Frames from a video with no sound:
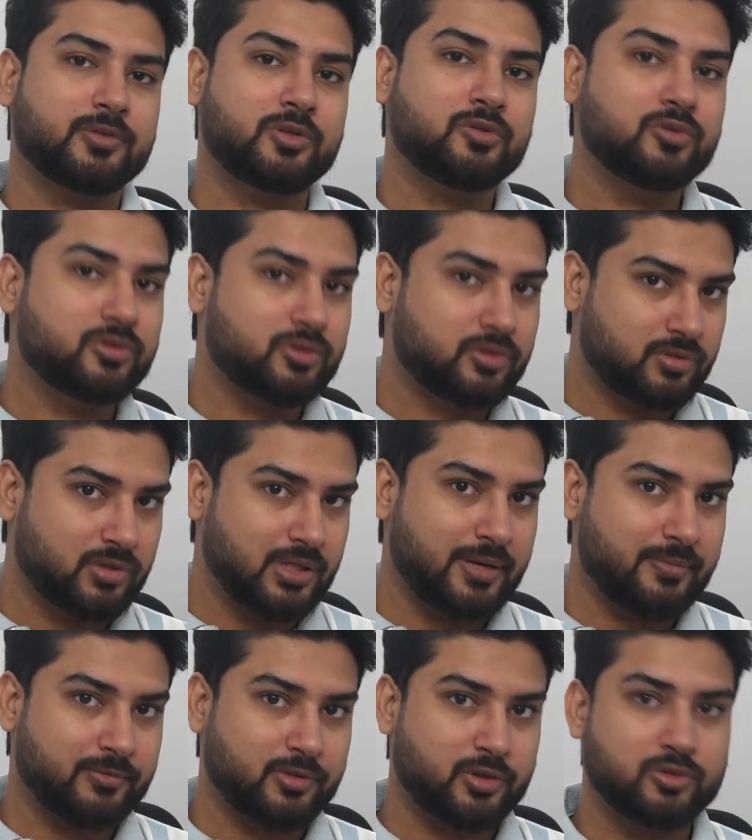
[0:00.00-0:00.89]
Use
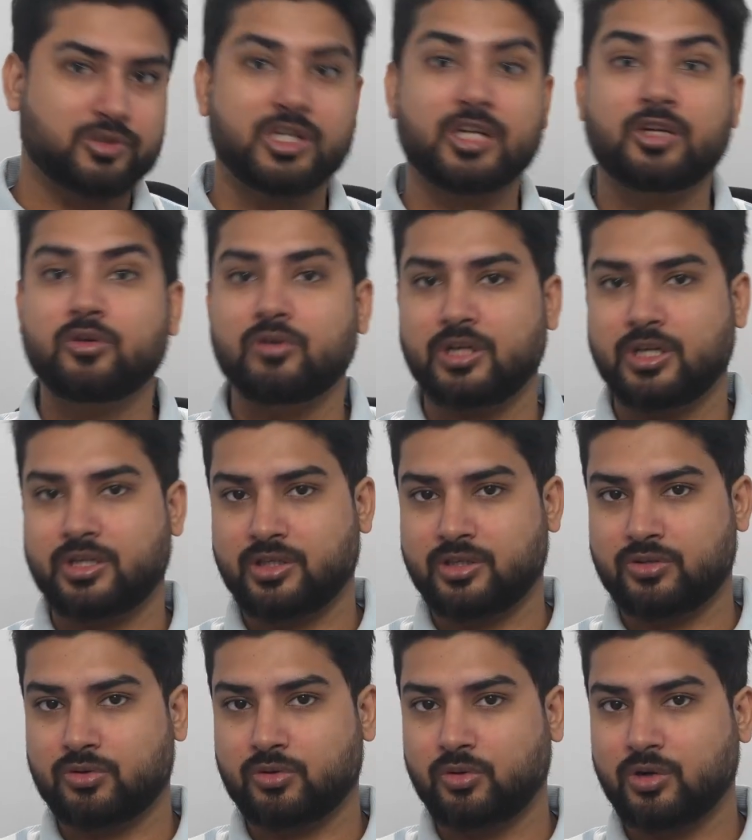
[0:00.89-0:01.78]
them to check your
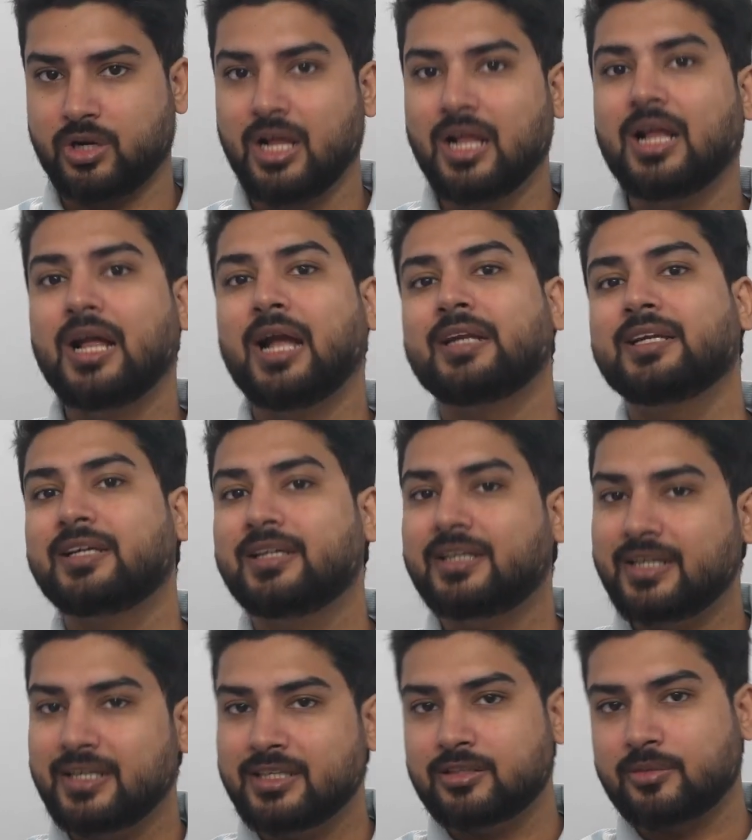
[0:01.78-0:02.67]
ATS score and
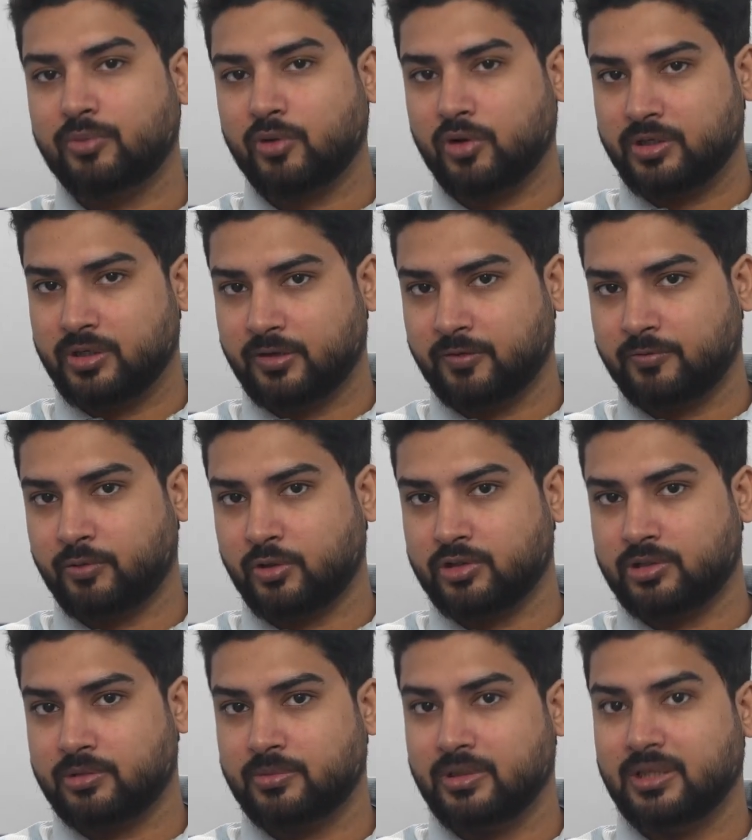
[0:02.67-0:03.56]
increase upon it if
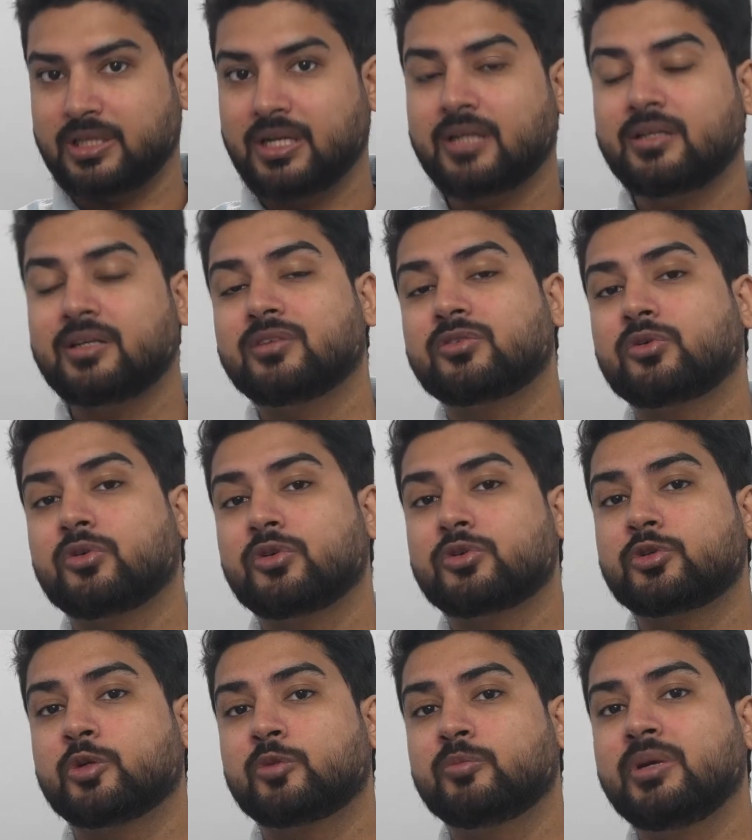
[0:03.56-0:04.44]
possible. The ATS score
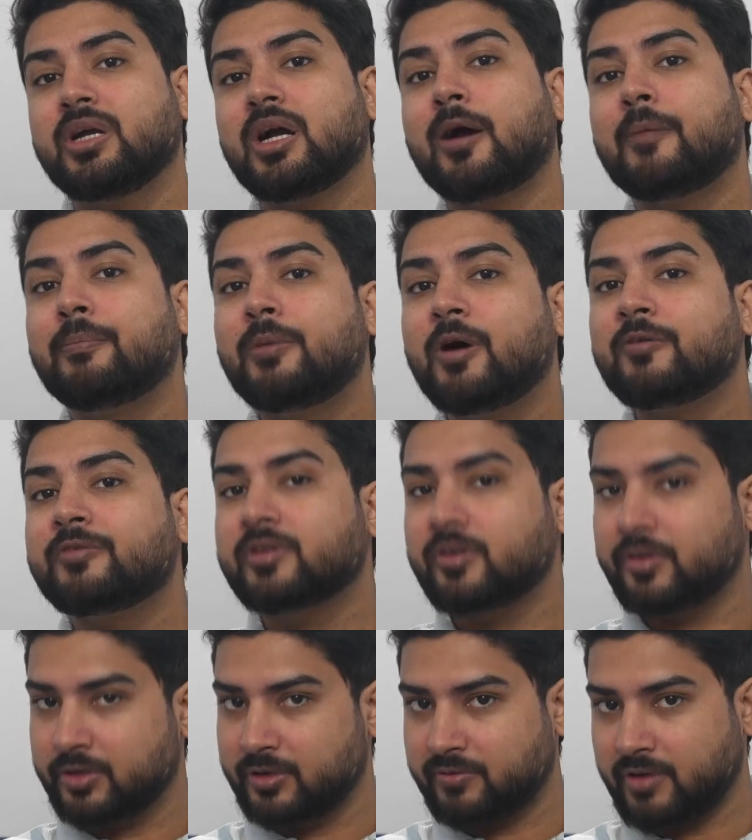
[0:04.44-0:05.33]
should be above
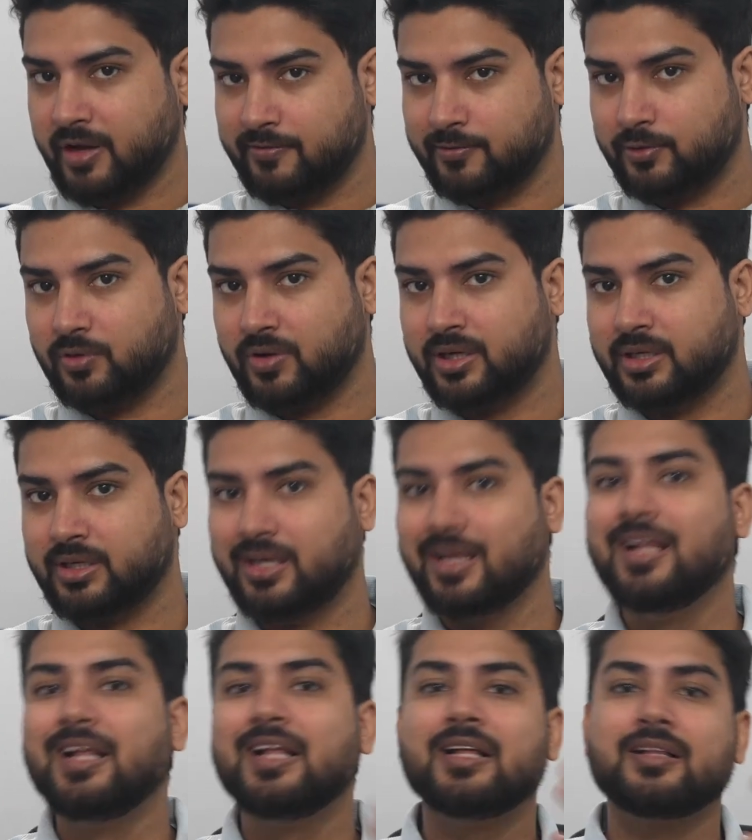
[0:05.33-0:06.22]
75 to 80.
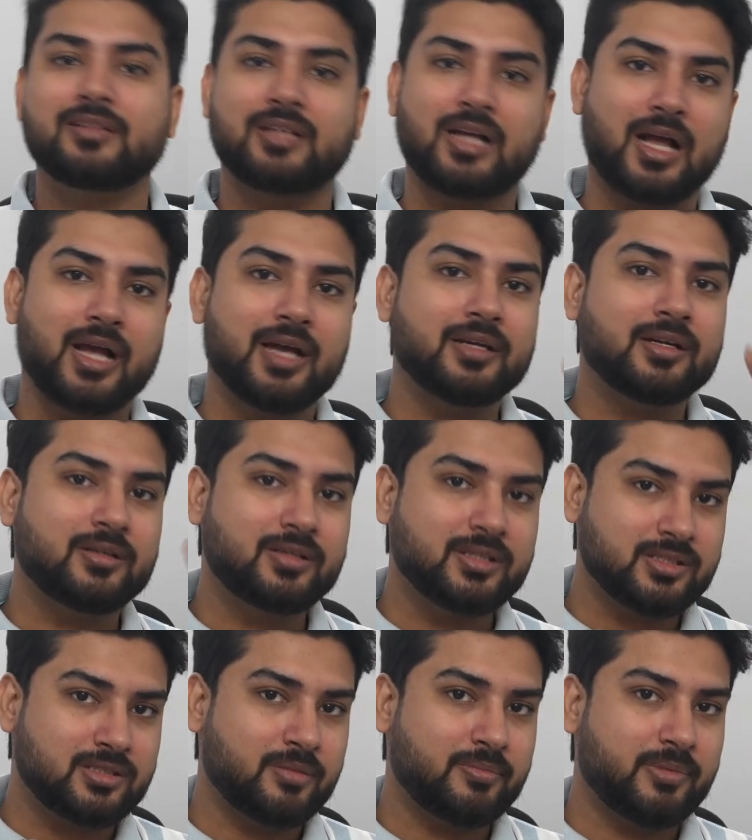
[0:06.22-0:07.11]
The higher it
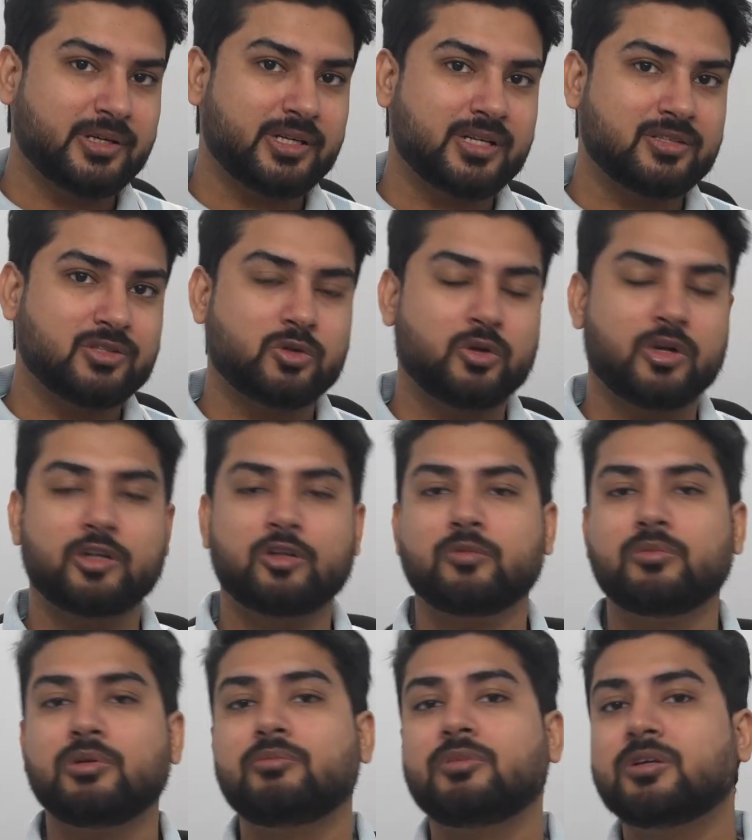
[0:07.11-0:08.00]
is, the better it's going
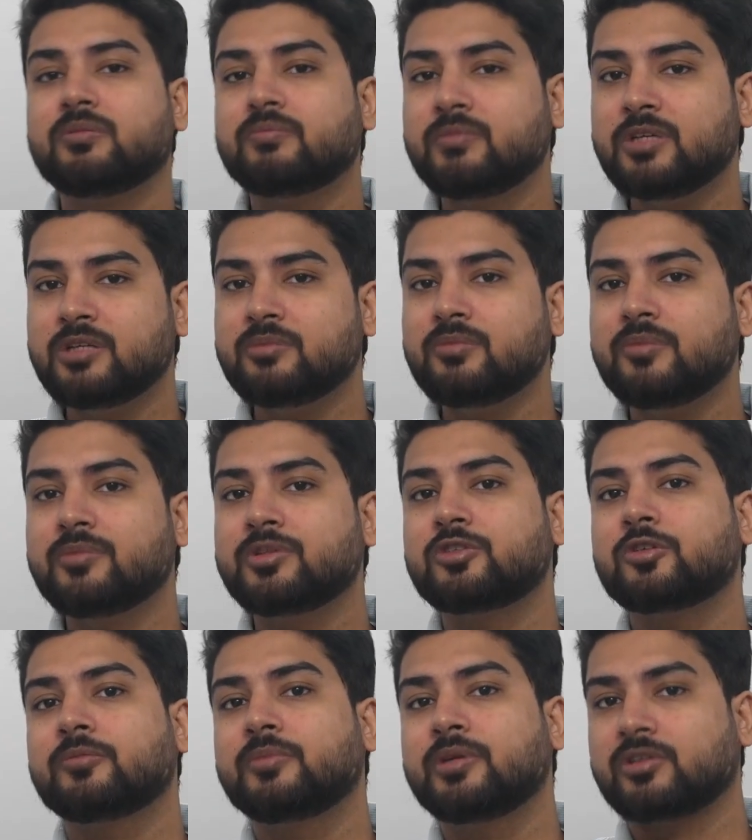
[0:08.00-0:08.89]
to be, but minimum it
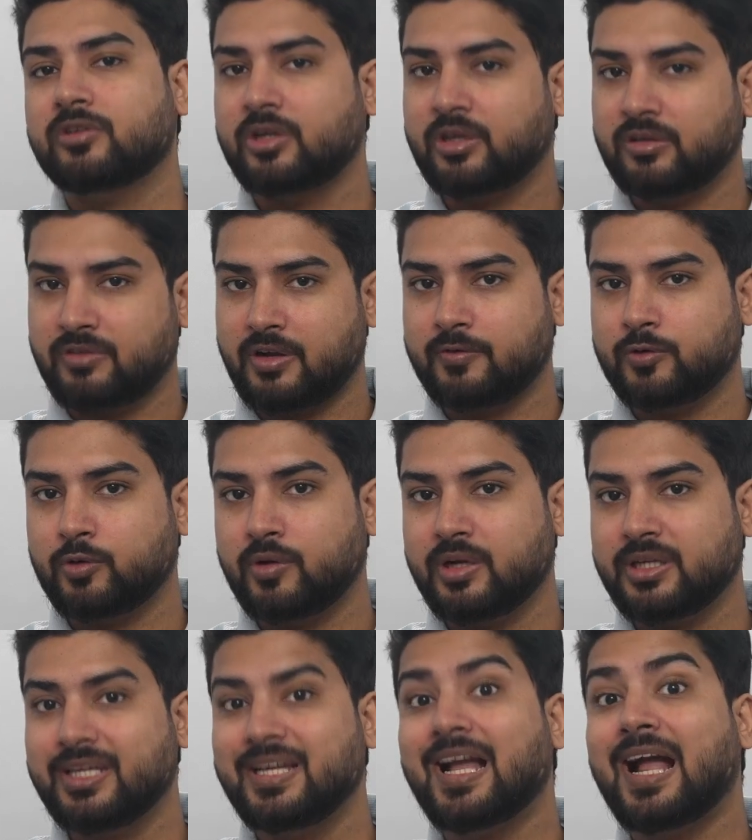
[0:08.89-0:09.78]
should be 75 to
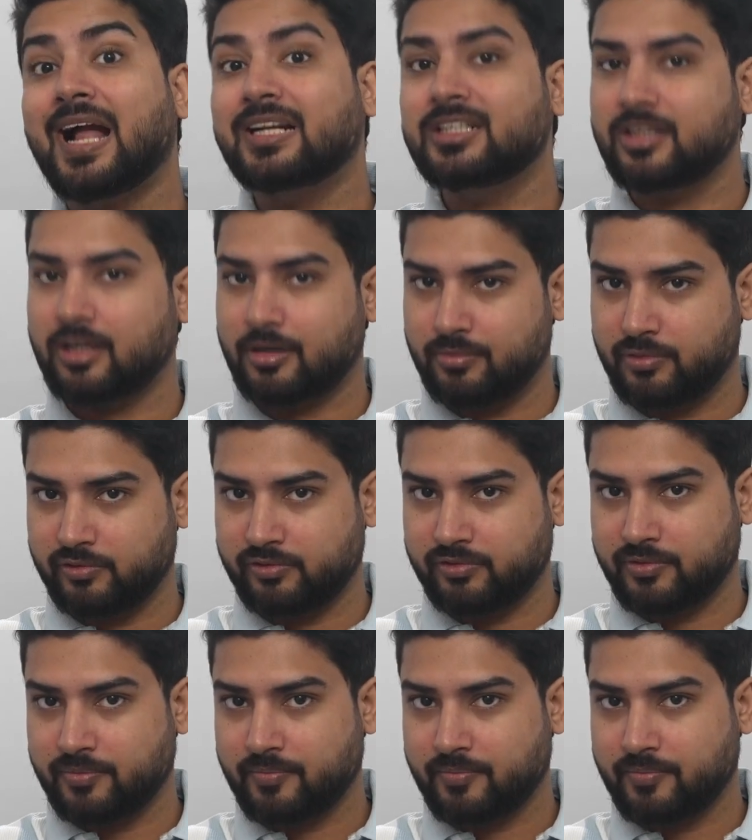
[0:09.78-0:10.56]
80 and above.